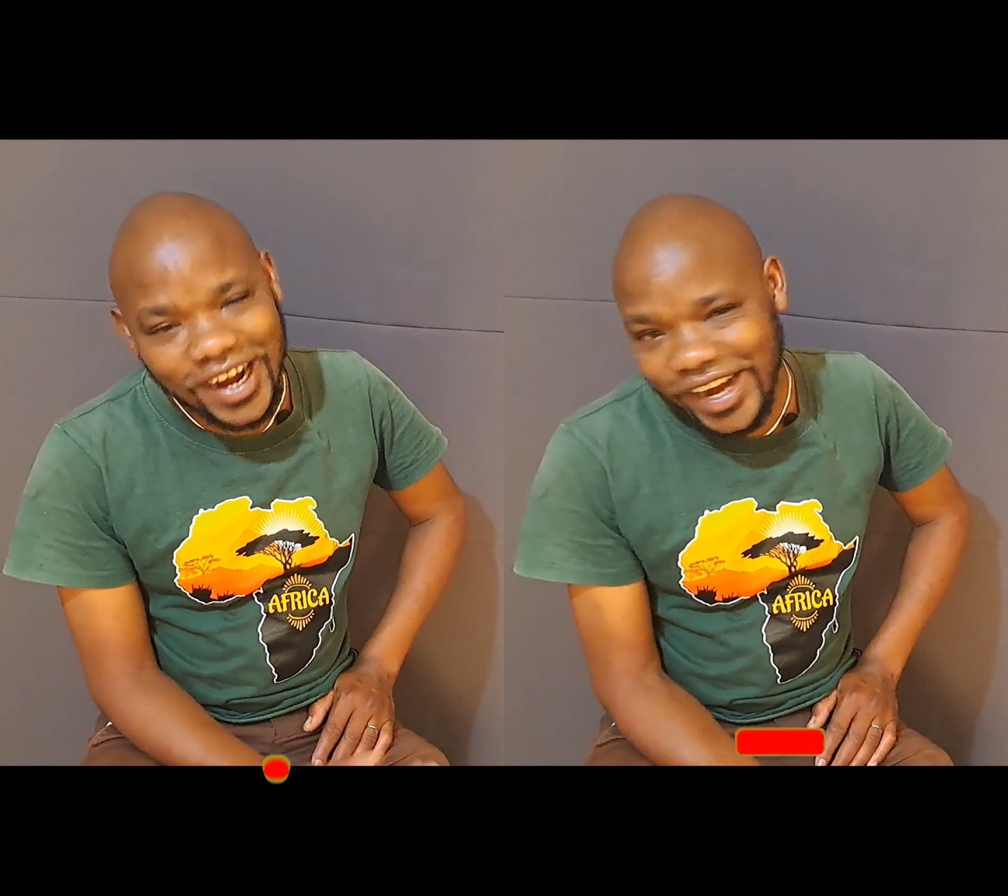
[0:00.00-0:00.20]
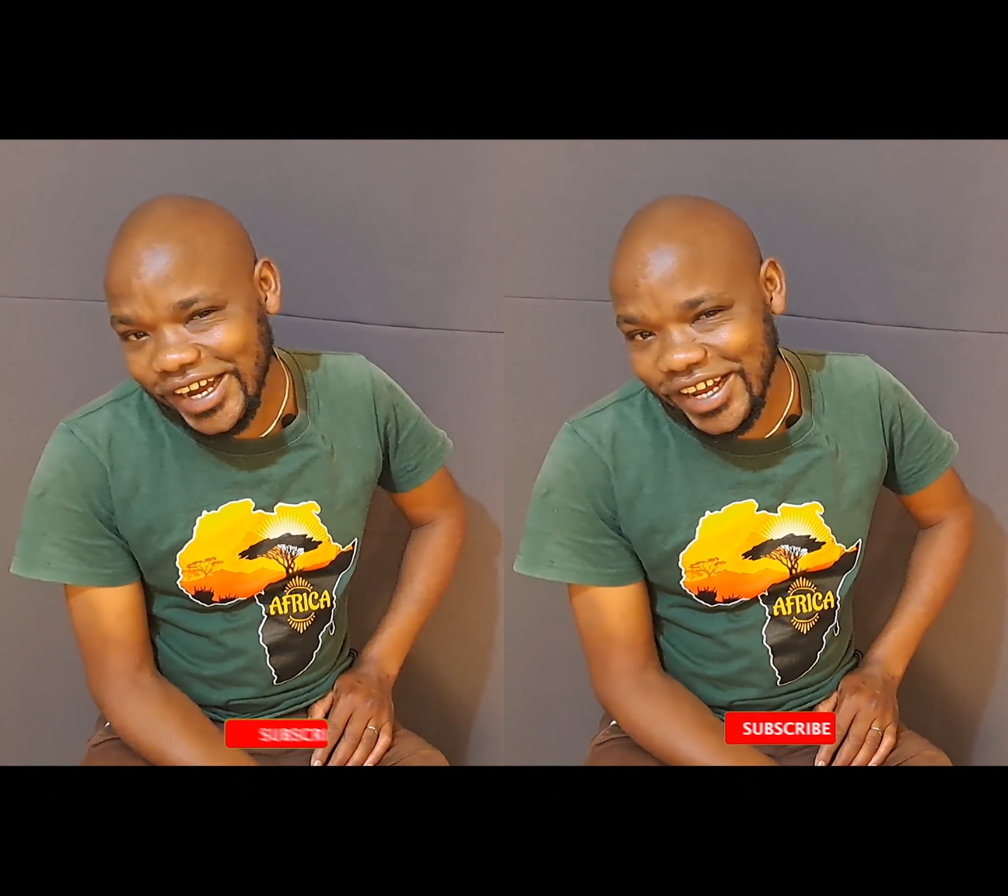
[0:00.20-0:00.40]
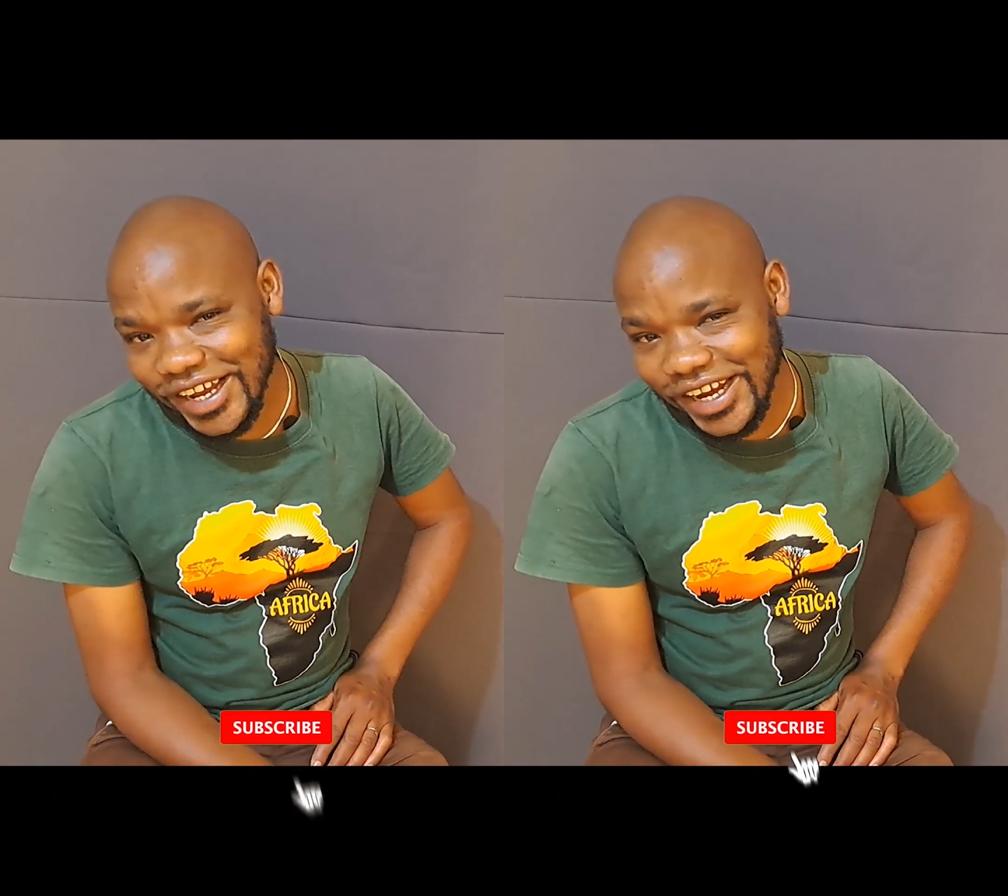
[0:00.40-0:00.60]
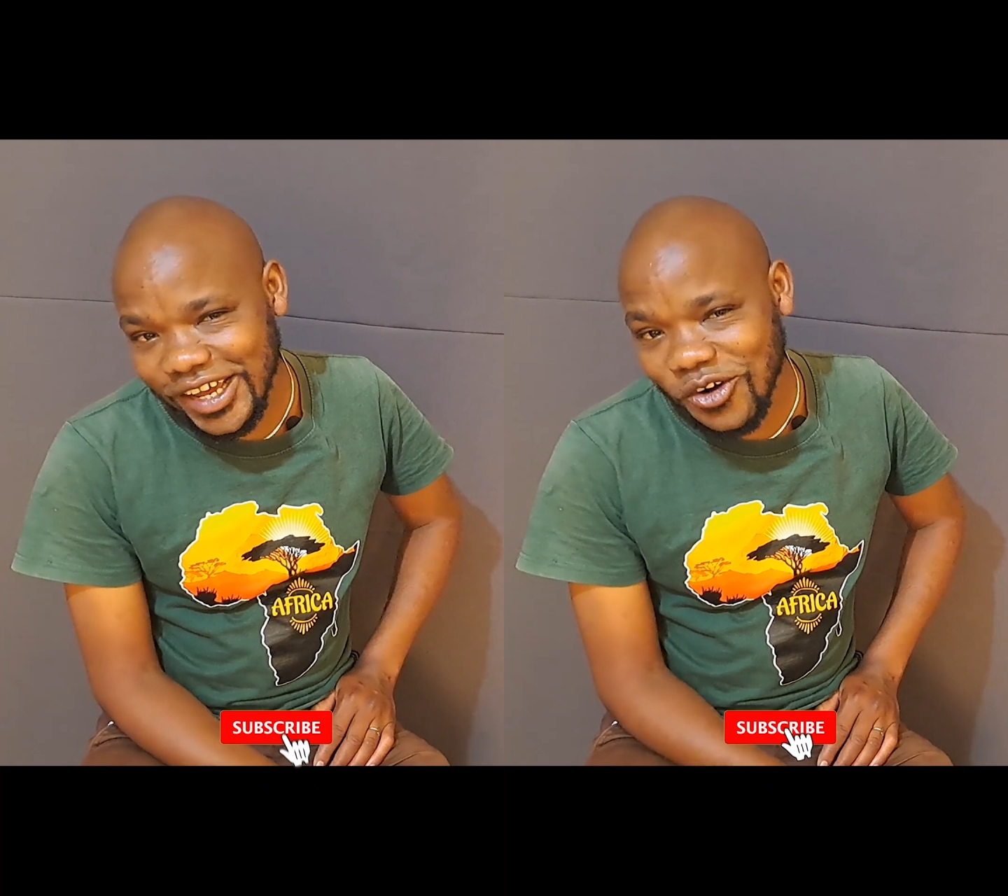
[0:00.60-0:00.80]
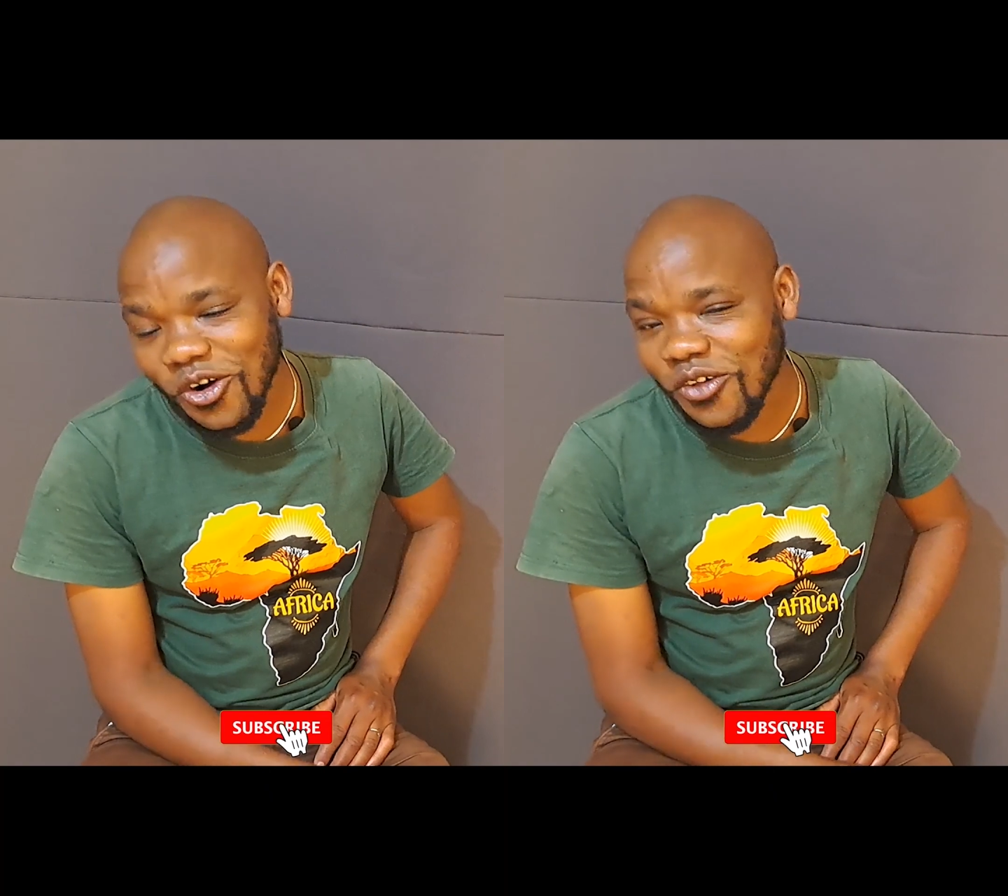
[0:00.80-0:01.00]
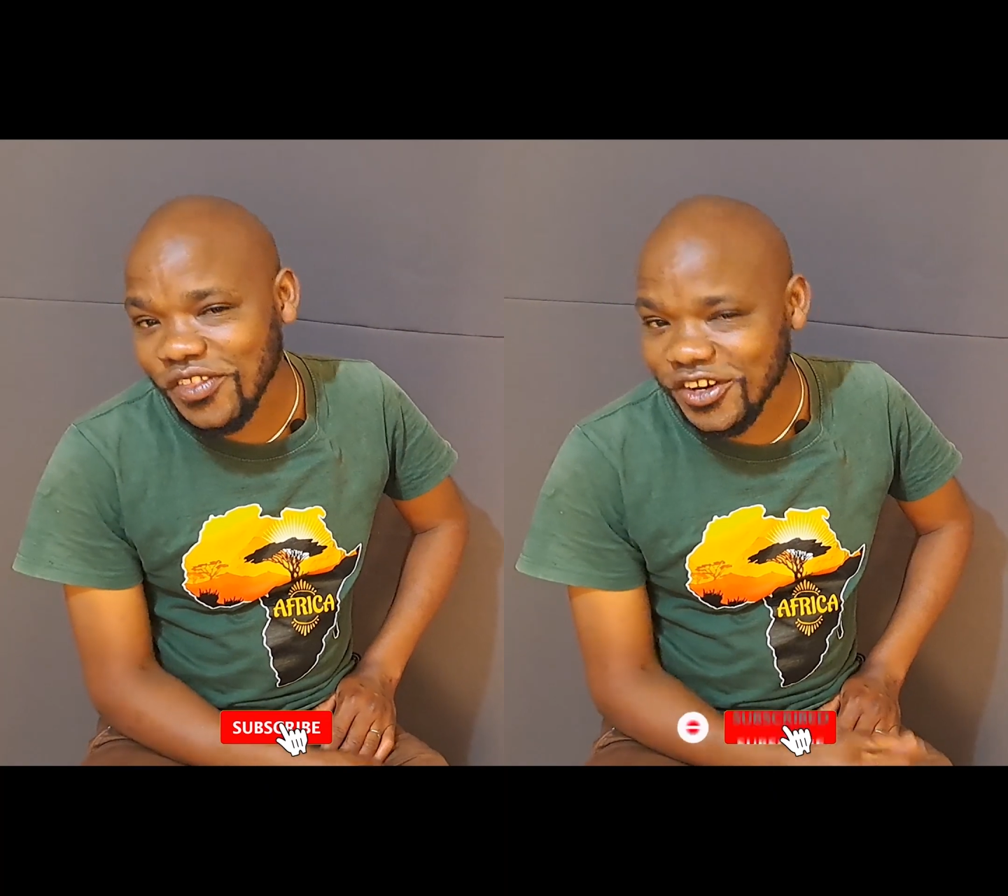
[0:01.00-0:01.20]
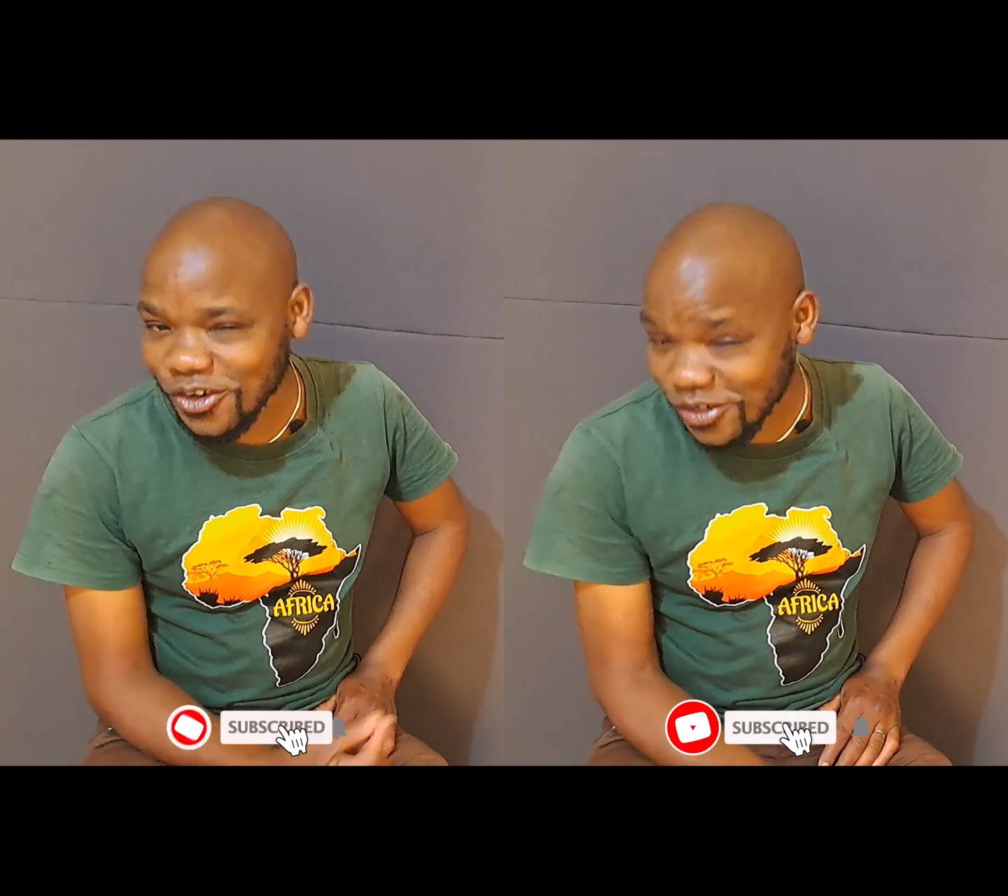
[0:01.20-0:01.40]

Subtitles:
kindly click on the